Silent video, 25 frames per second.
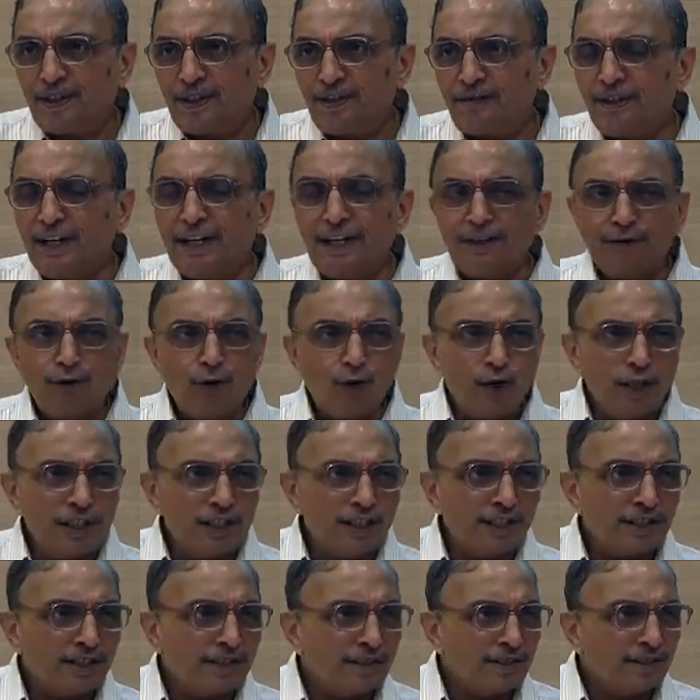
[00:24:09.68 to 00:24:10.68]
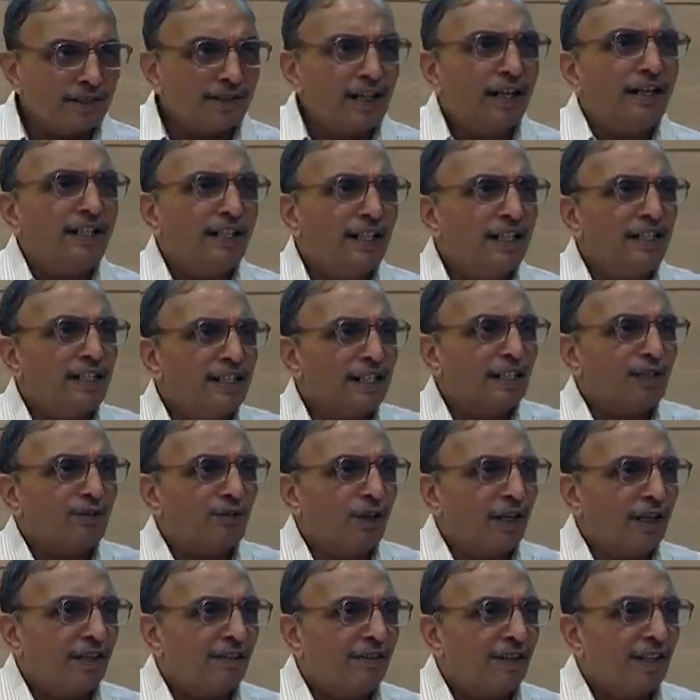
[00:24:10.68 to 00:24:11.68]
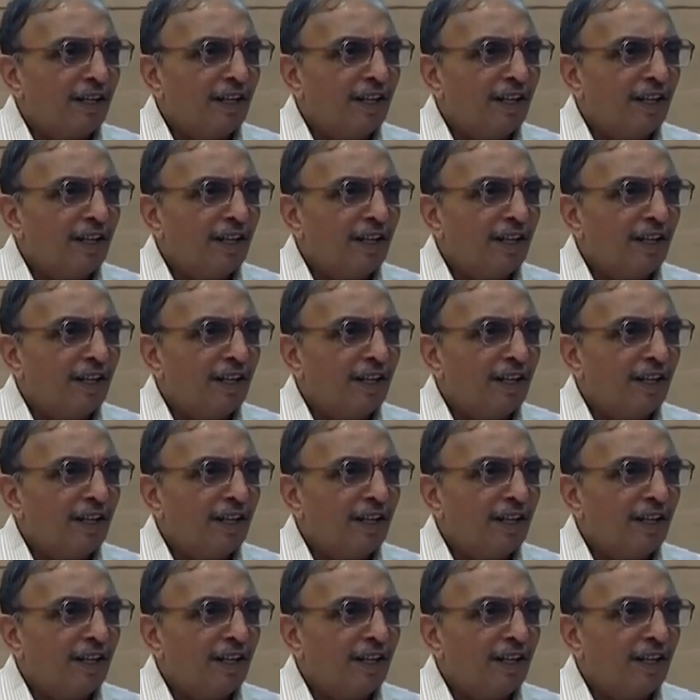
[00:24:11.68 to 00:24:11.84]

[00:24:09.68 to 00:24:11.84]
24 inches, 30 inches, whatever.